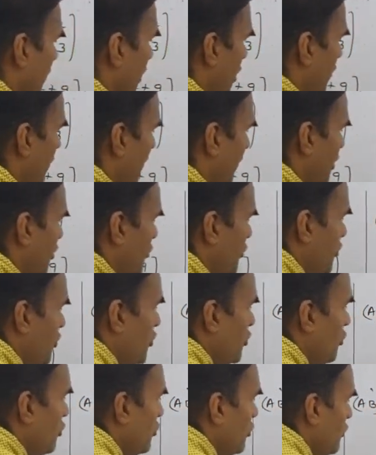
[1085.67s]
Now when you
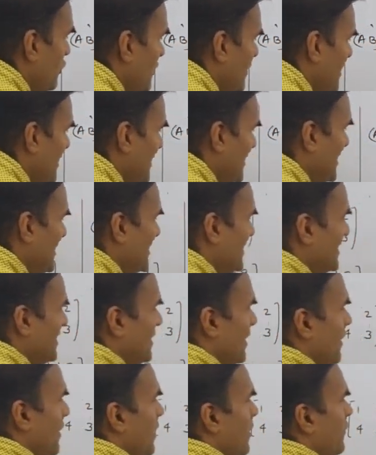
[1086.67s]
do
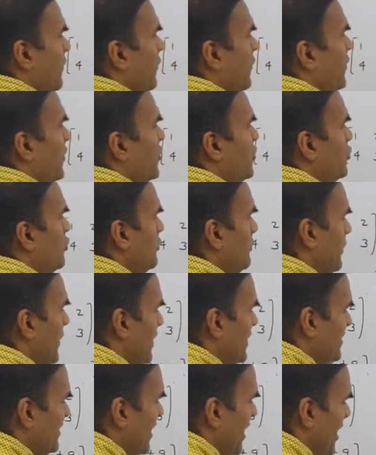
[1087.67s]
this, 52
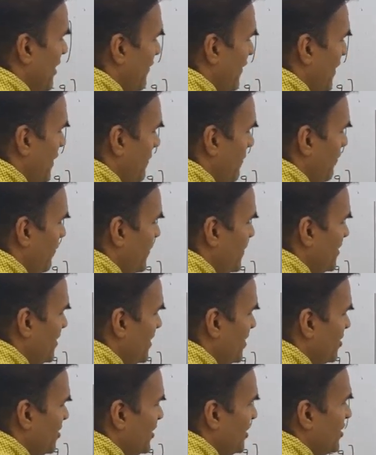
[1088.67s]
plus 11,
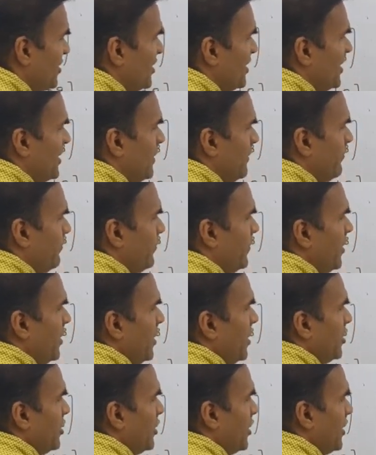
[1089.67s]
63.
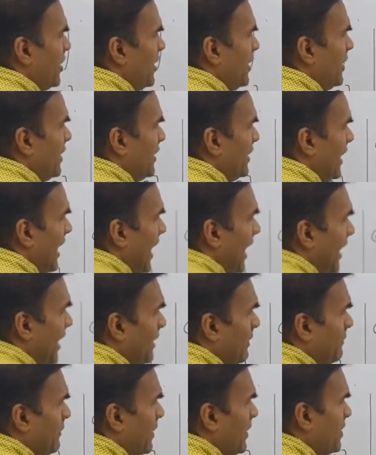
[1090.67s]

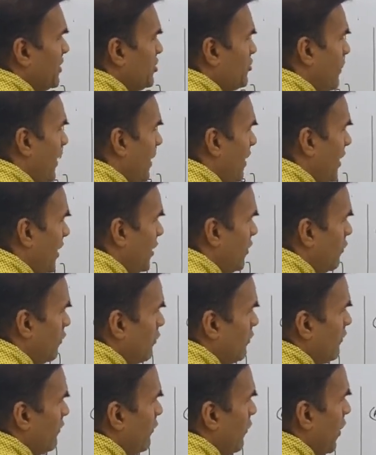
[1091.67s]
39 plus
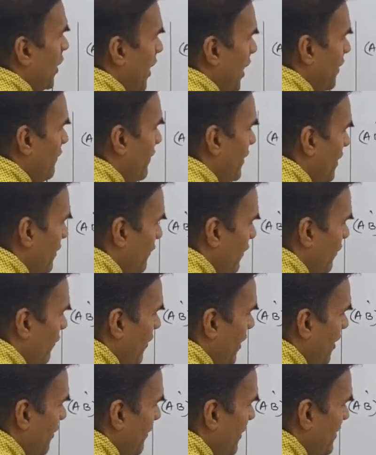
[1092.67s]
22, 41,
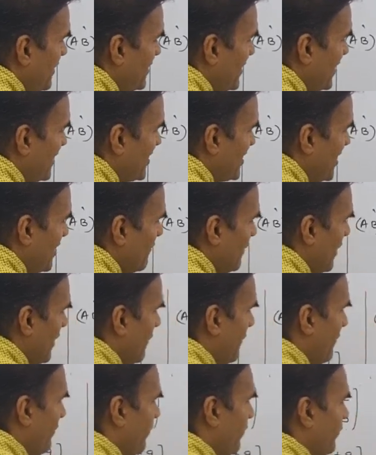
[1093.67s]
51,
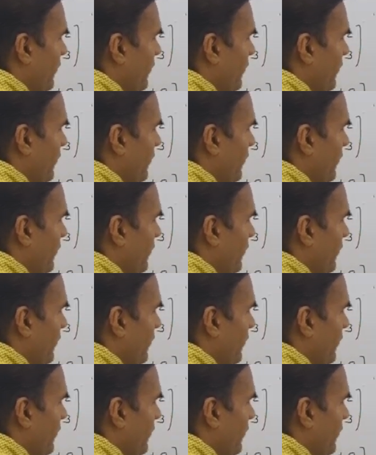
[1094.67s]
61.